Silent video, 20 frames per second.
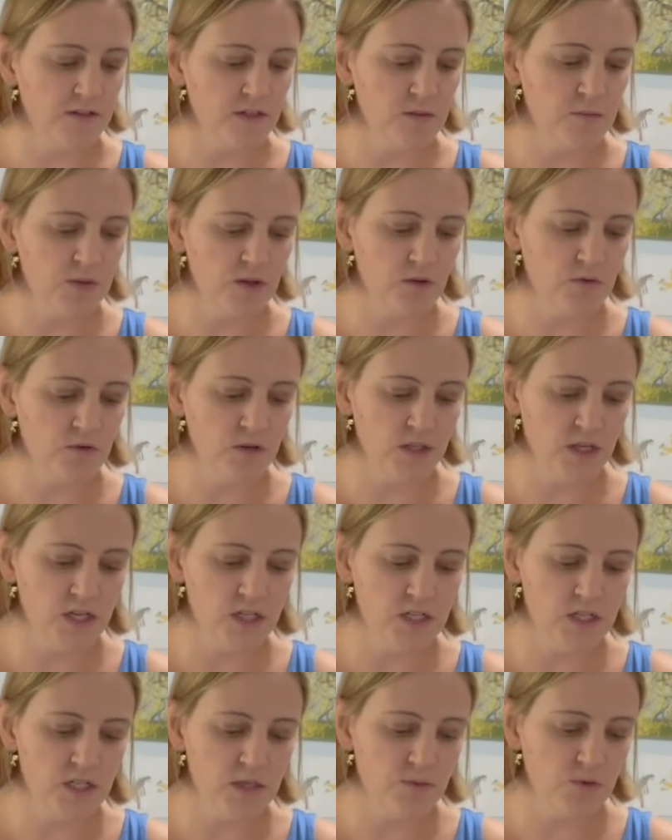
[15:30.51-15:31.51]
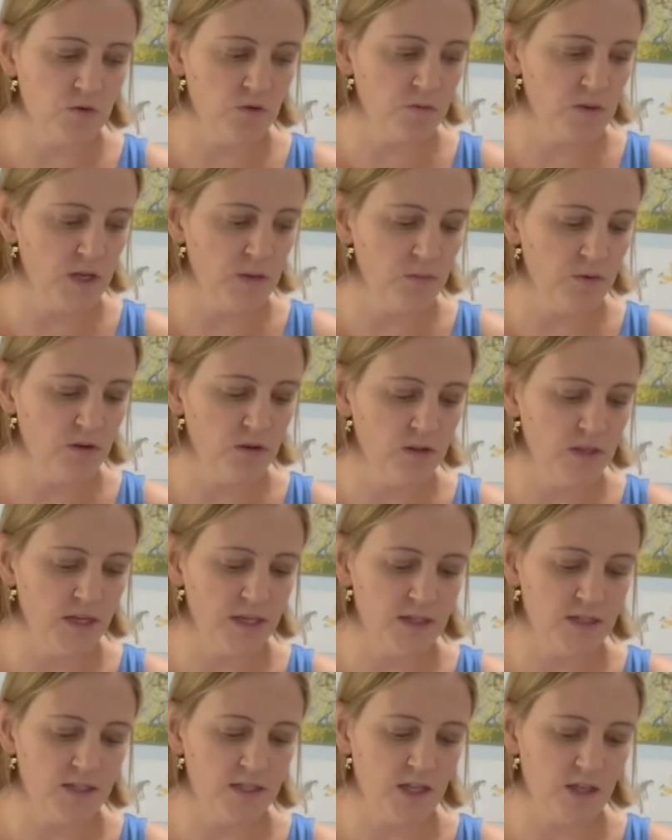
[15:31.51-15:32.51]
to build relationships with people
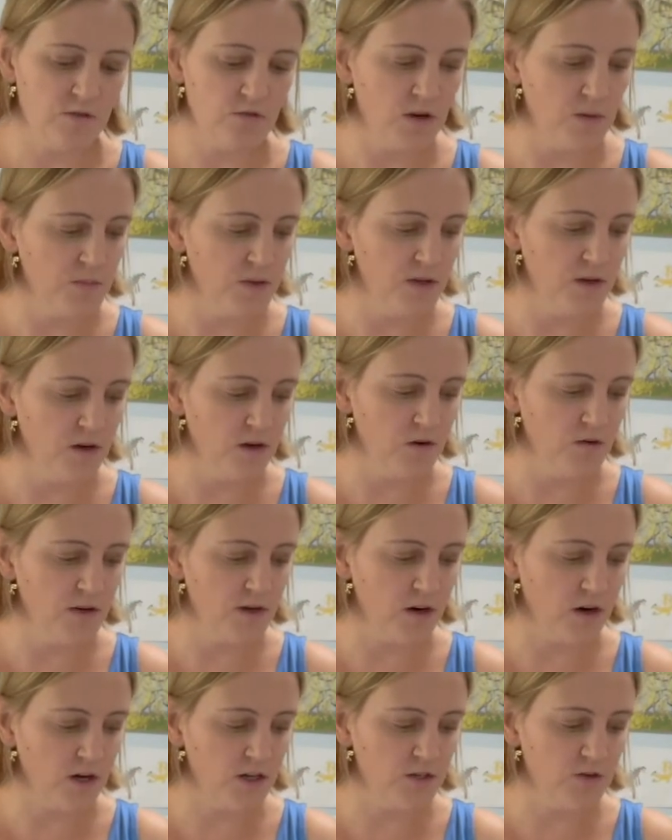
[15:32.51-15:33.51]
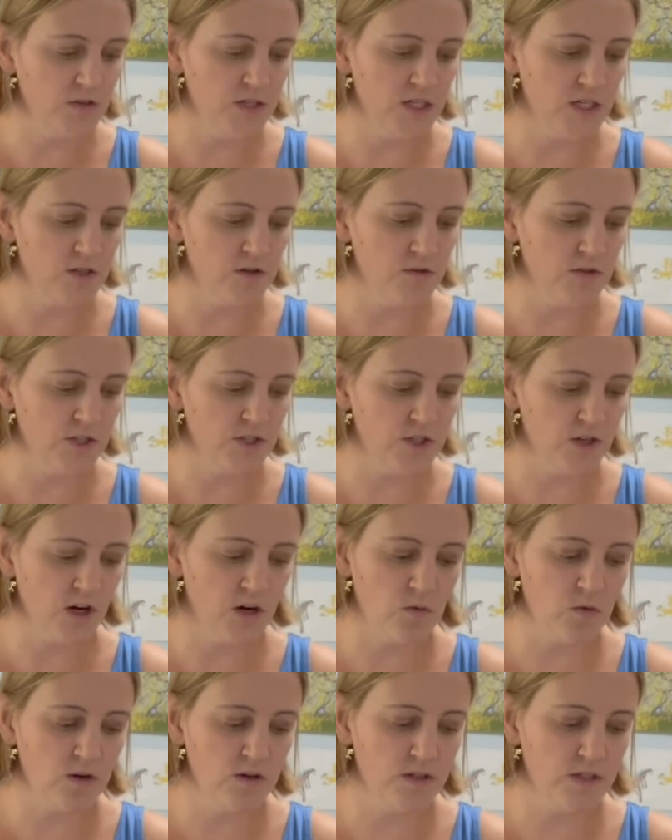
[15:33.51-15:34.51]
like C-3PO and R2-D2 in Star
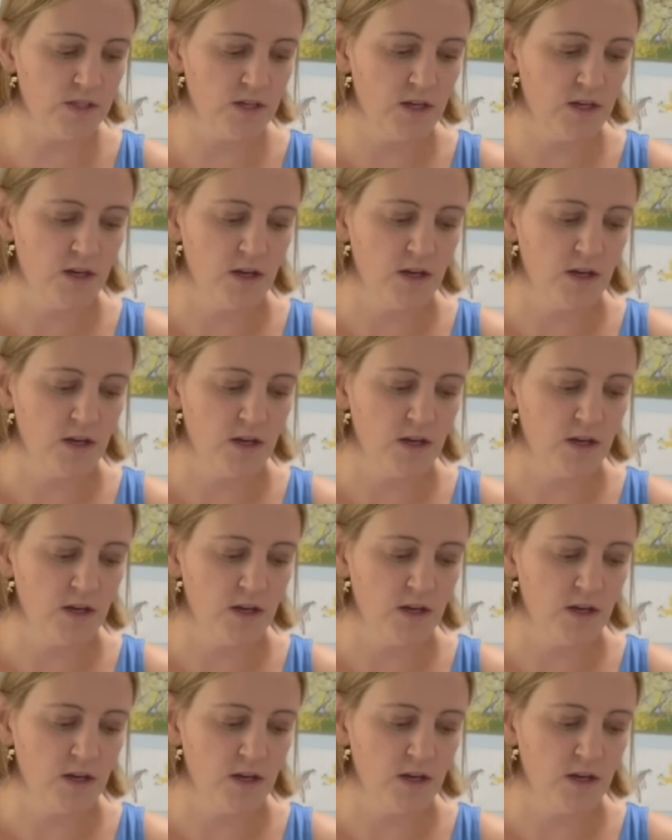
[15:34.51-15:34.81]
Wars,